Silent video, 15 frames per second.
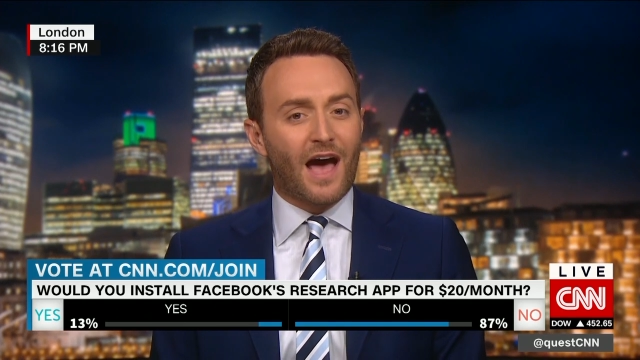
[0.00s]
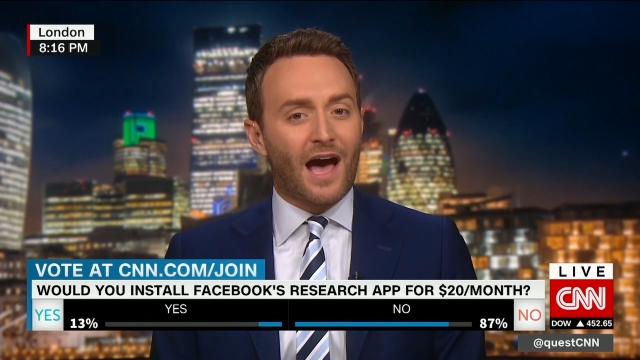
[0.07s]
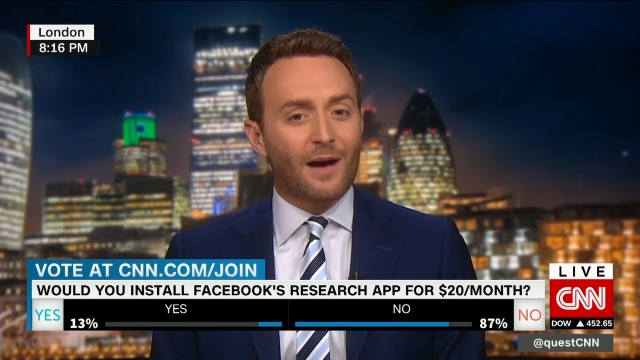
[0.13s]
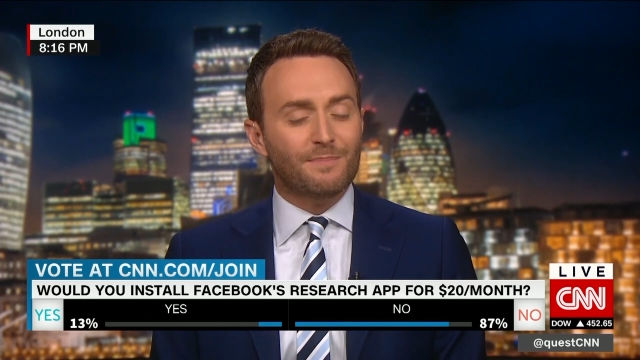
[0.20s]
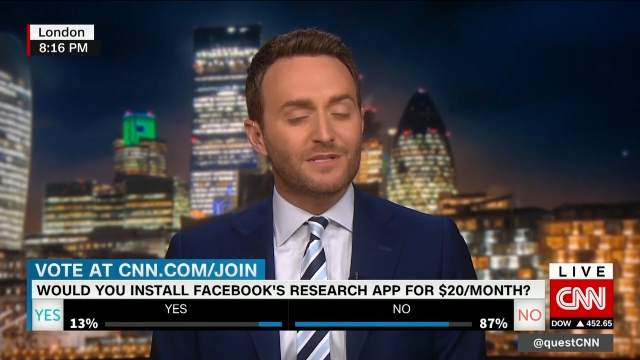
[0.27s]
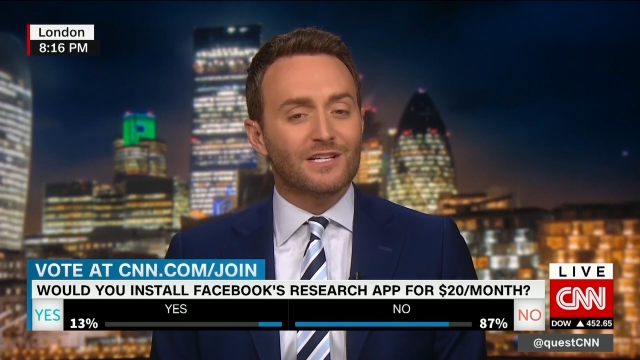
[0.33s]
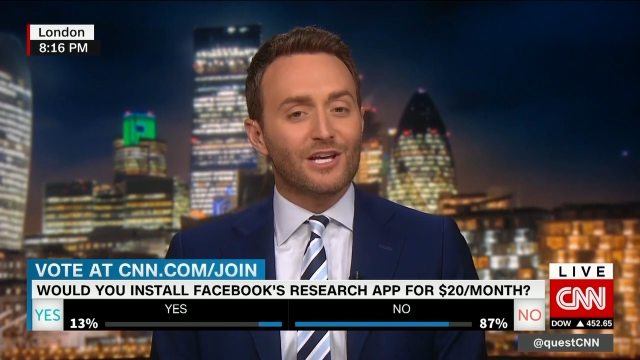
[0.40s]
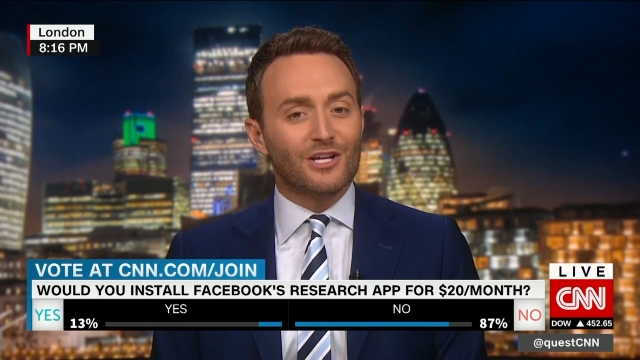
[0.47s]

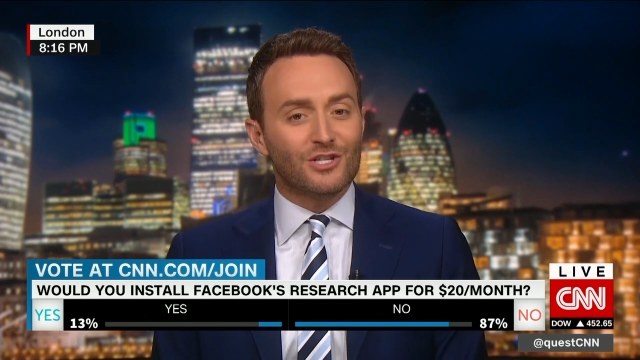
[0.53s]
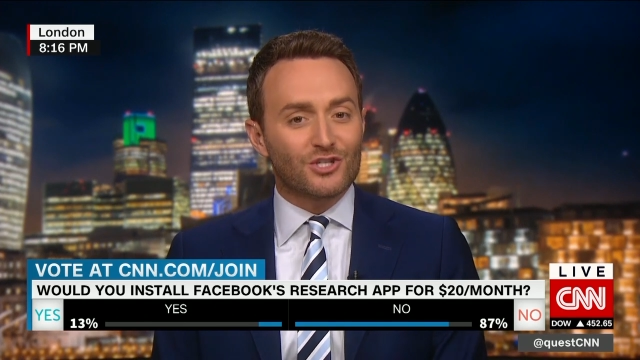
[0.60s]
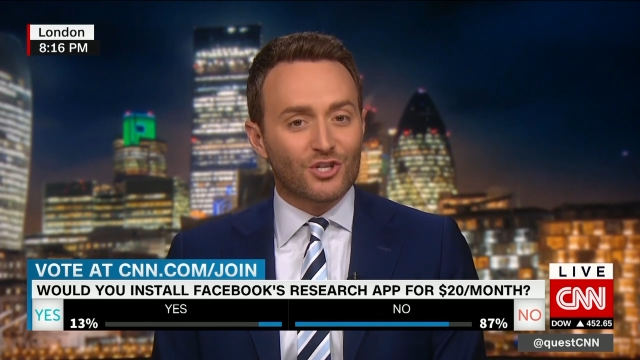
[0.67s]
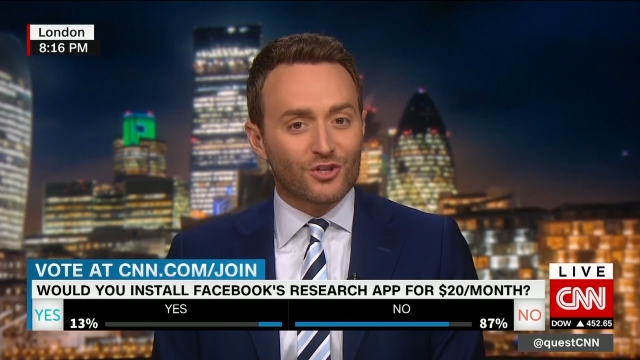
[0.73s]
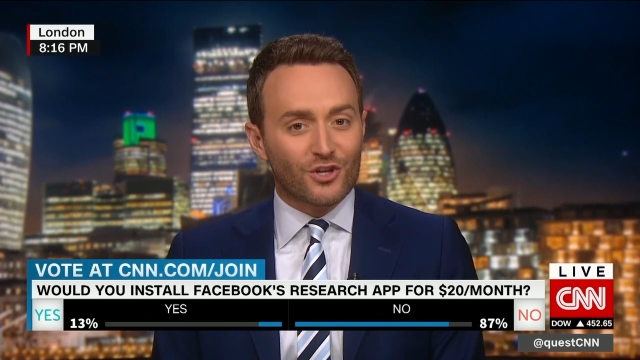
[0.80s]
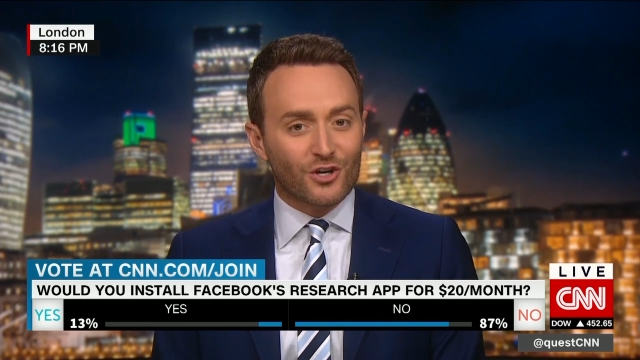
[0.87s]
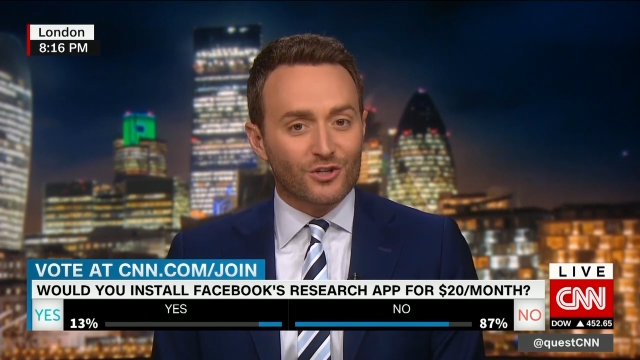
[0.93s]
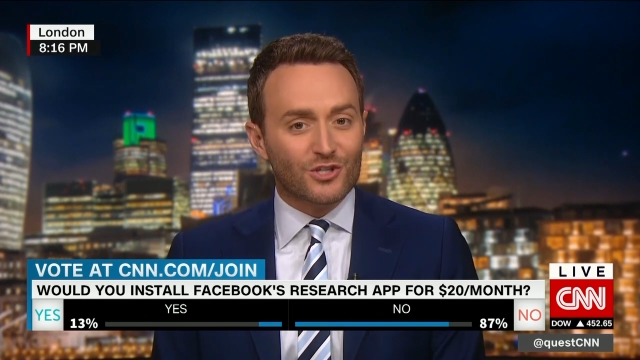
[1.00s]
apps
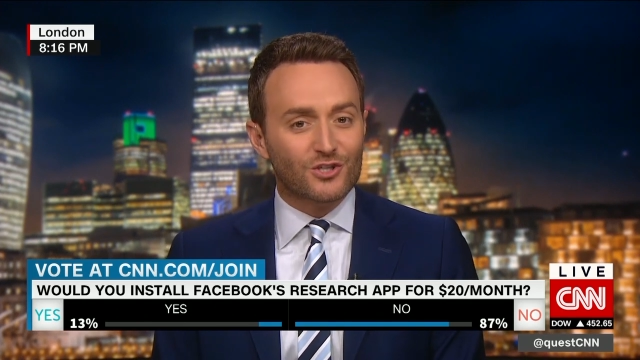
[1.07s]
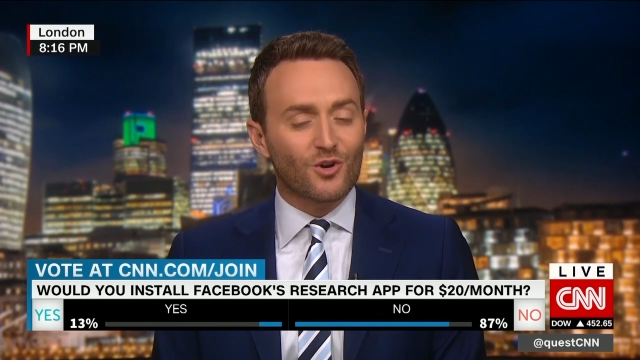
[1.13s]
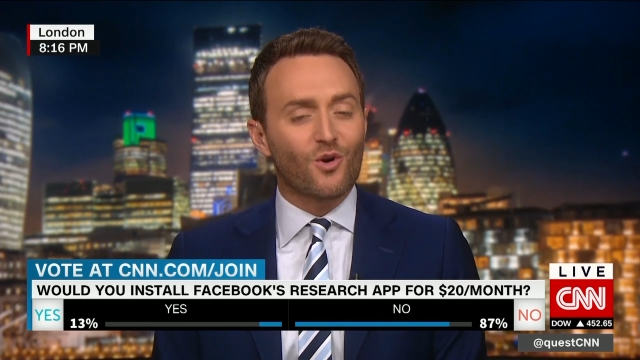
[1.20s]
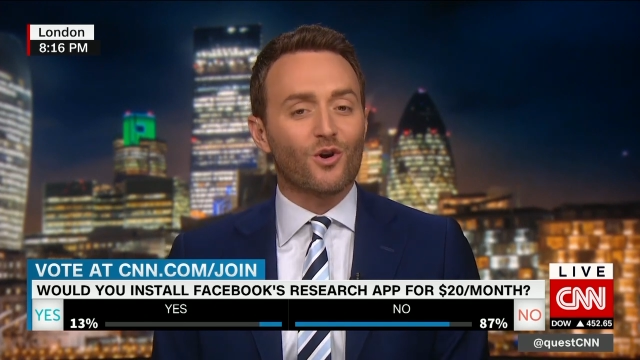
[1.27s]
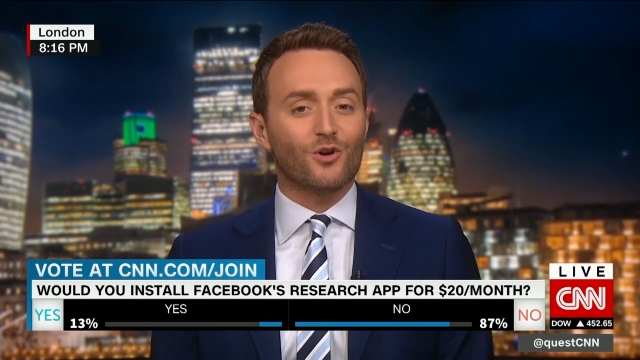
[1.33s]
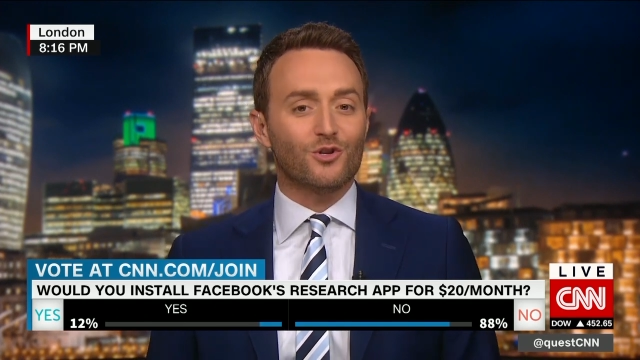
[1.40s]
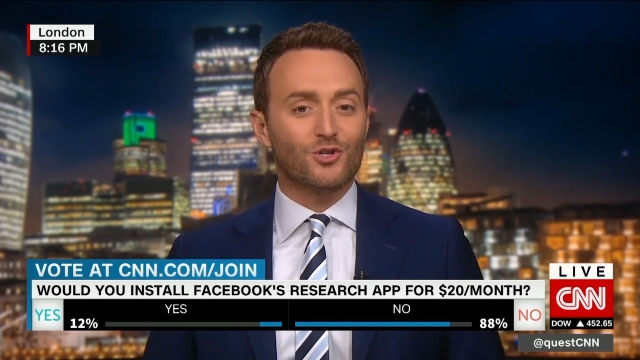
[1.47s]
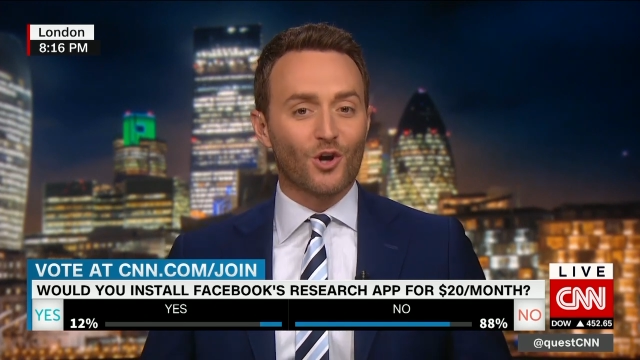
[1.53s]
into their store?